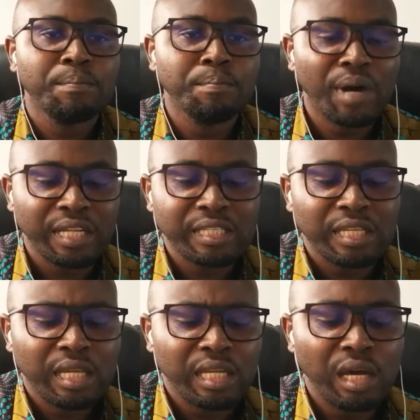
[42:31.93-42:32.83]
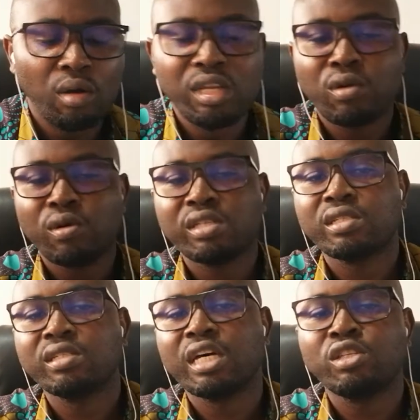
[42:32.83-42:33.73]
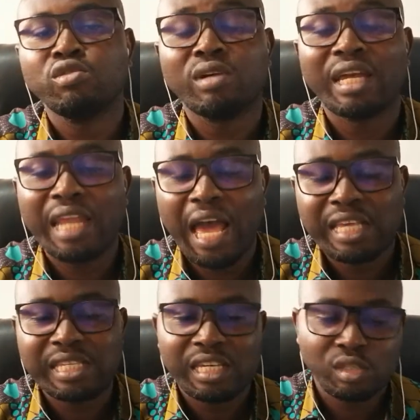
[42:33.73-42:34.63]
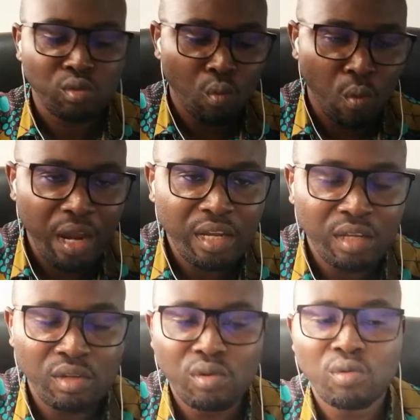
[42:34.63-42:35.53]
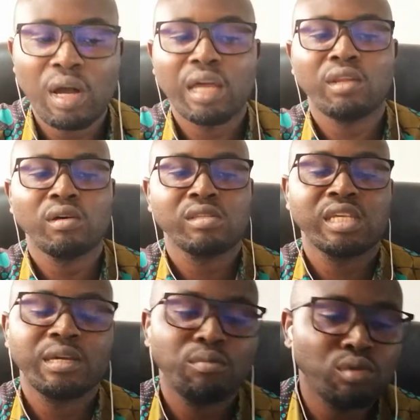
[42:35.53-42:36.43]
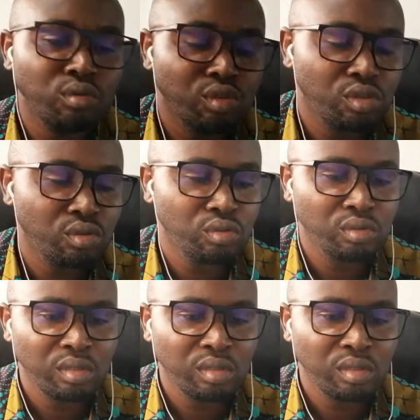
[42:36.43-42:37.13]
But the only questions that you can ask is when you are not able to,